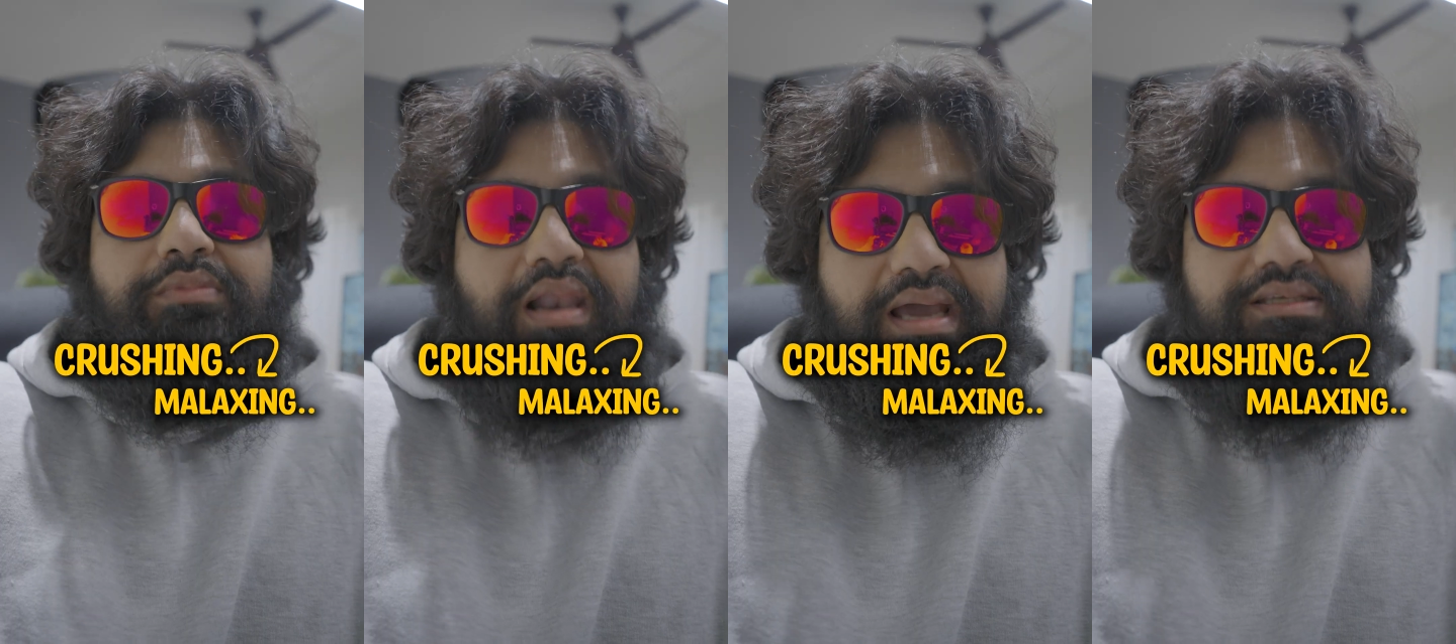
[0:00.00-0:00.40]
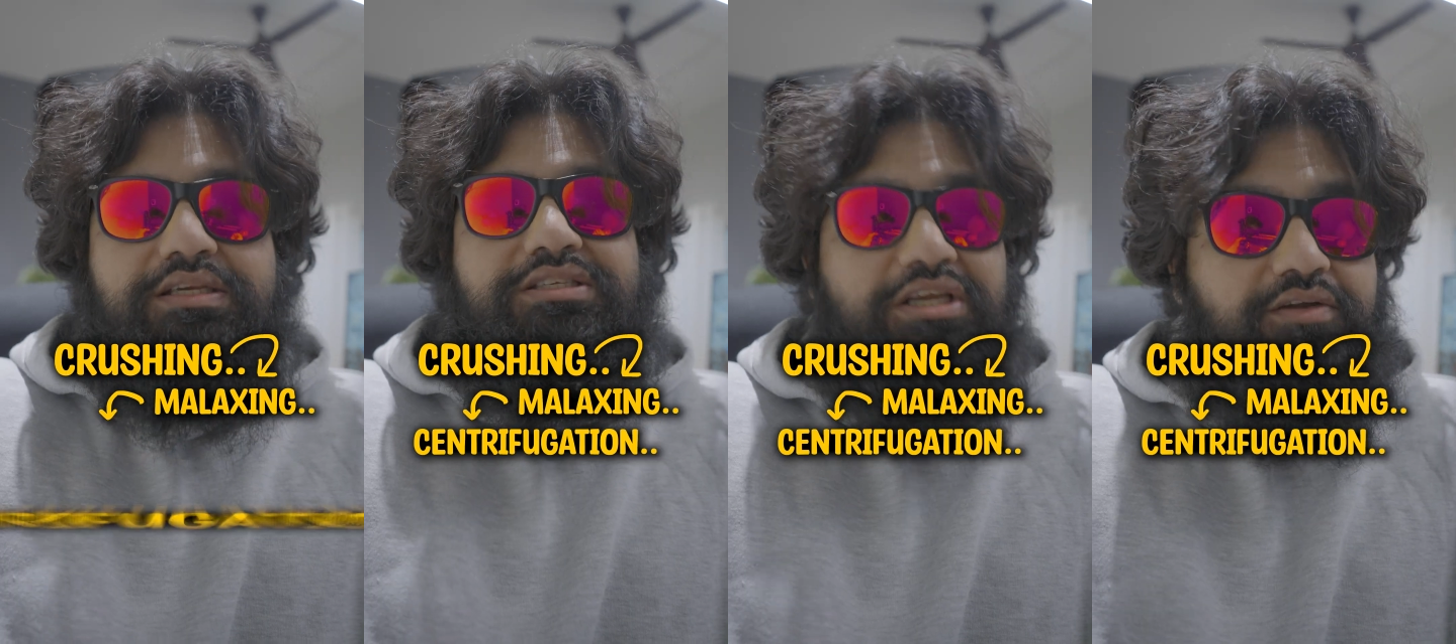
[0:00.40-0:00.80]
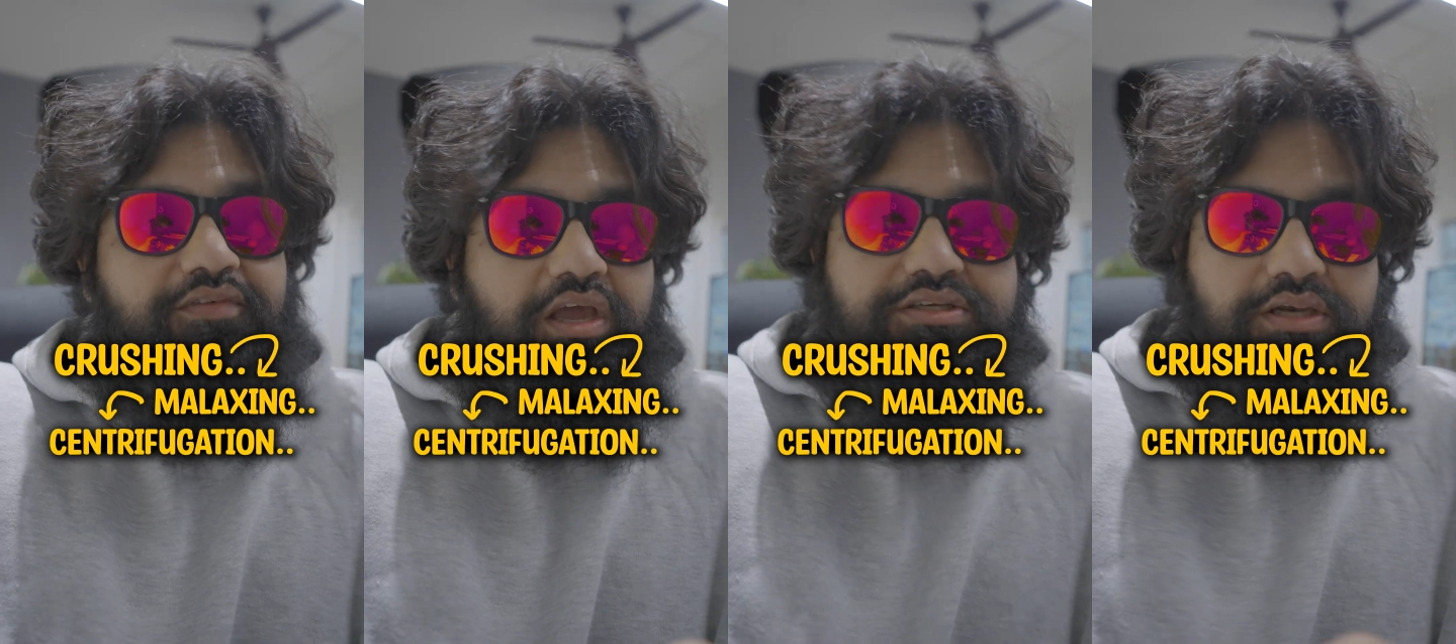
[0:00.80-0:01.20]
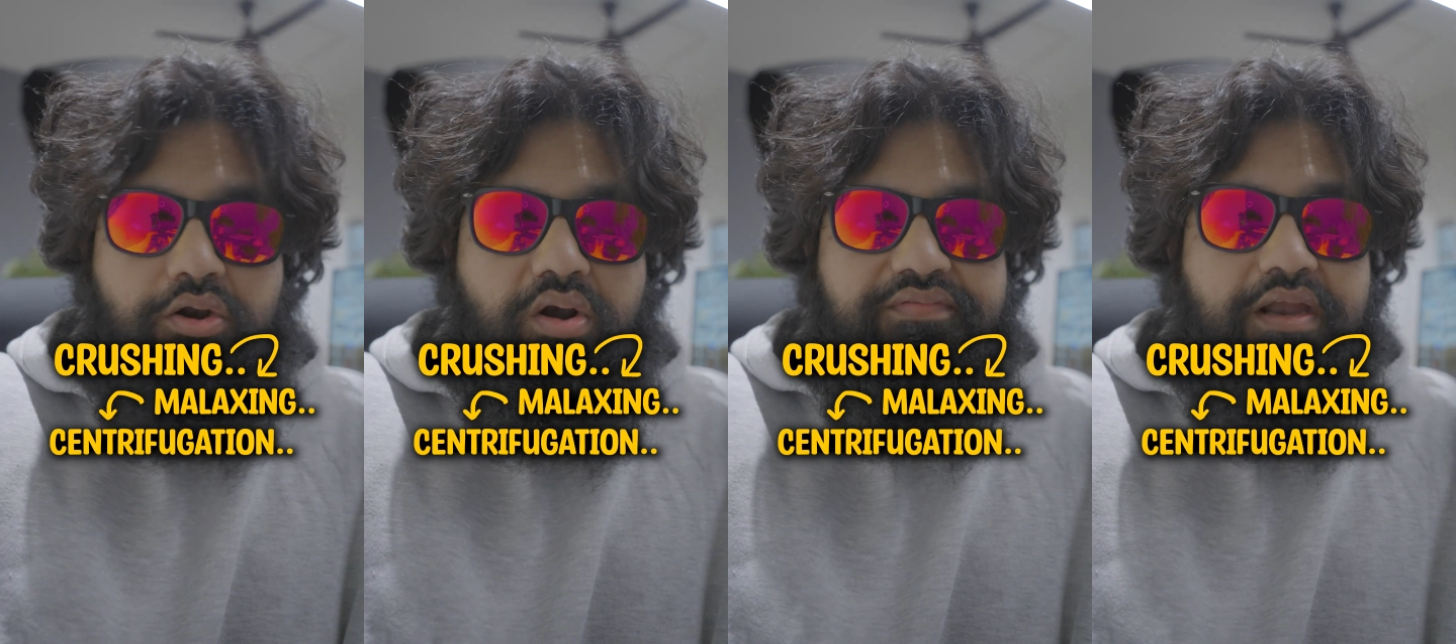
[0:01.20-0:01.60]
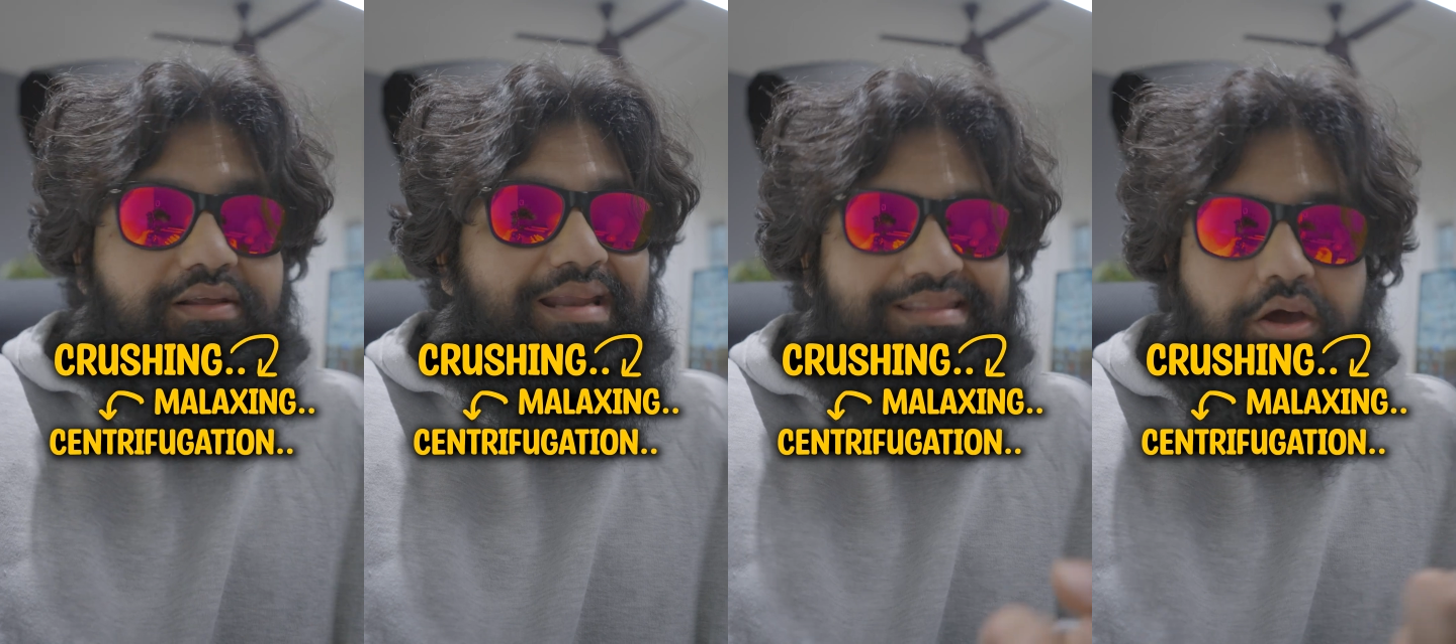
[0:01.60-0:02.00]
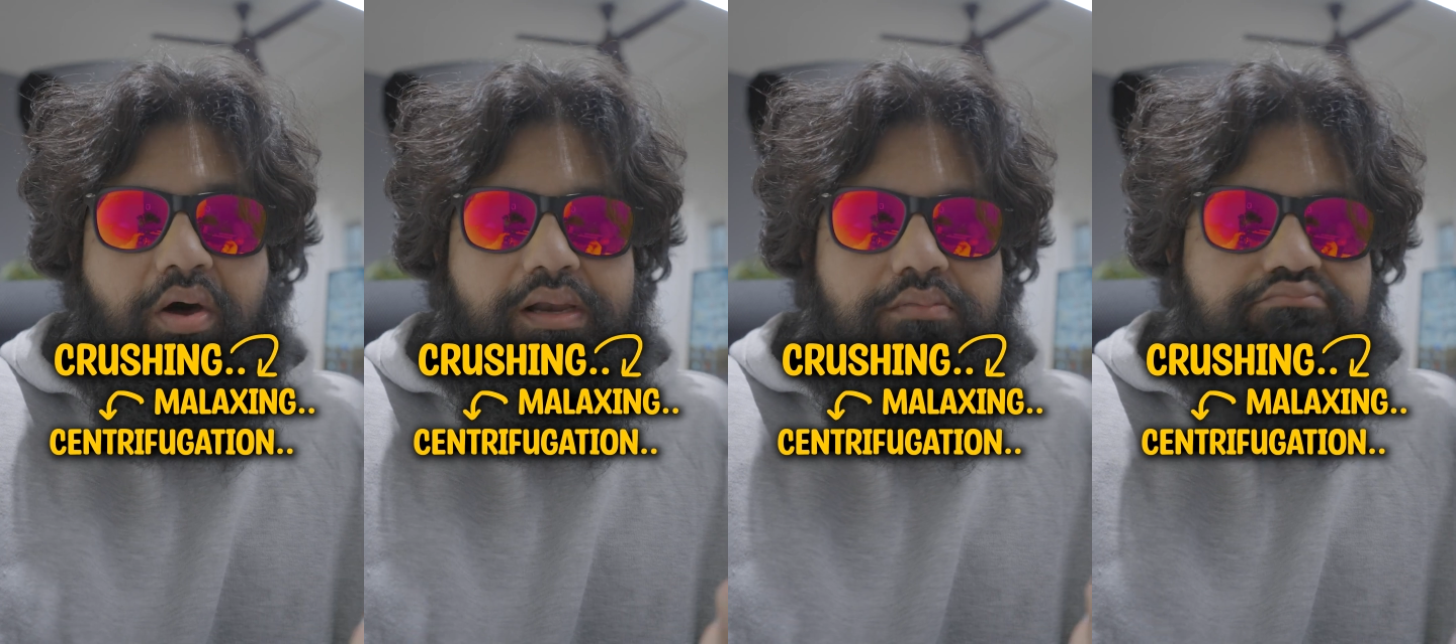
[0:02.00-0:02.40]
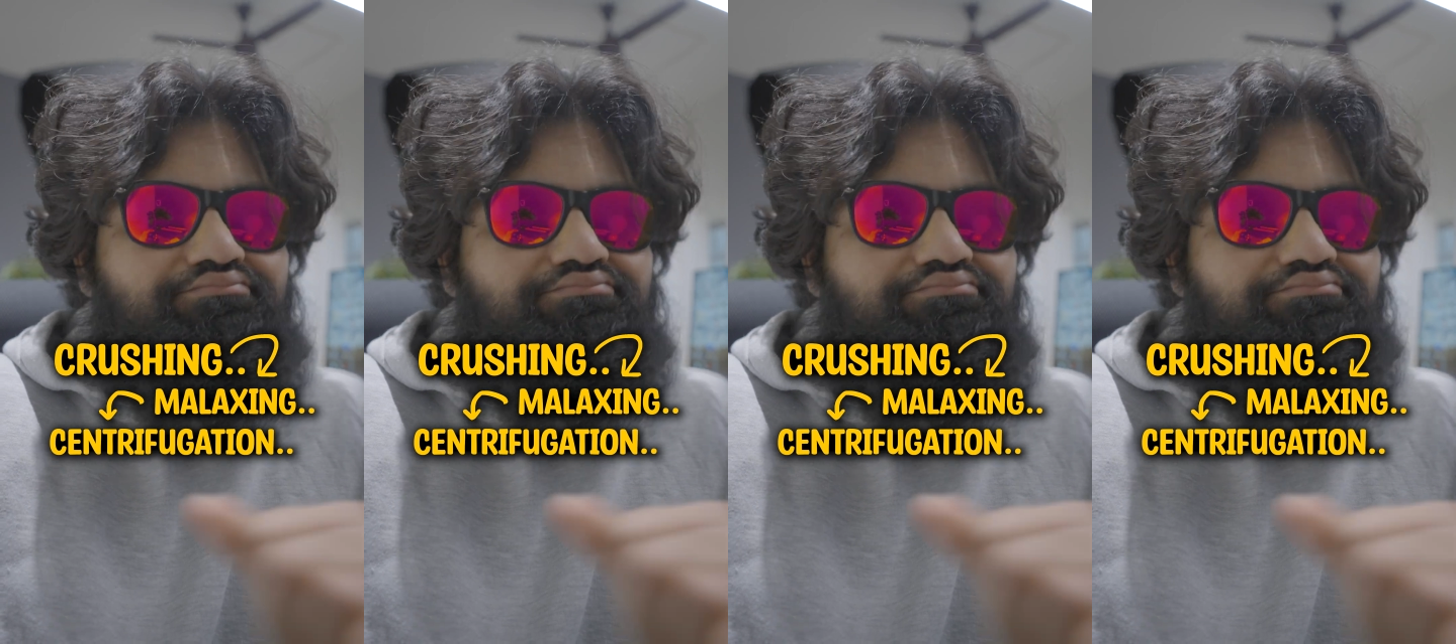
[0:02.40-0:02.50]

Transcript: malaxing, centrifugation and all of that to get the oil.